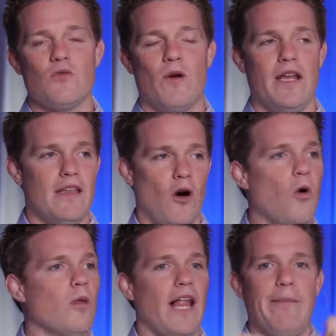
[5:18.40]
is when the
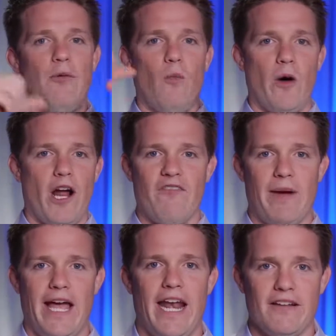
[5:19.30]
whole light bulb went off
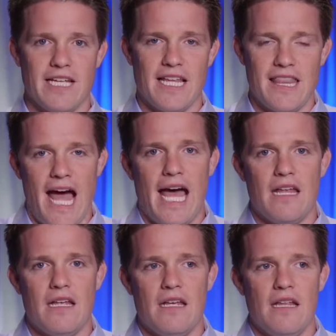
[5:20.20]
my head. I was like,
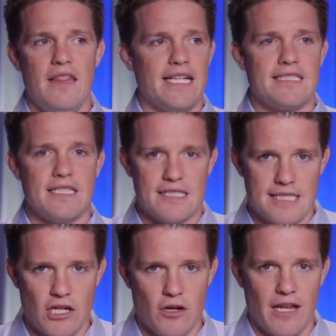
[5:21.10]
that's the
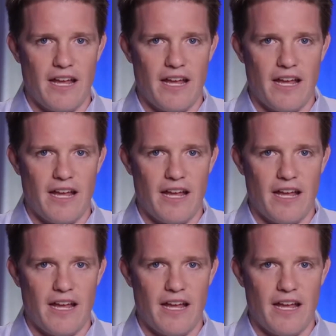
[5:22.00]
secret.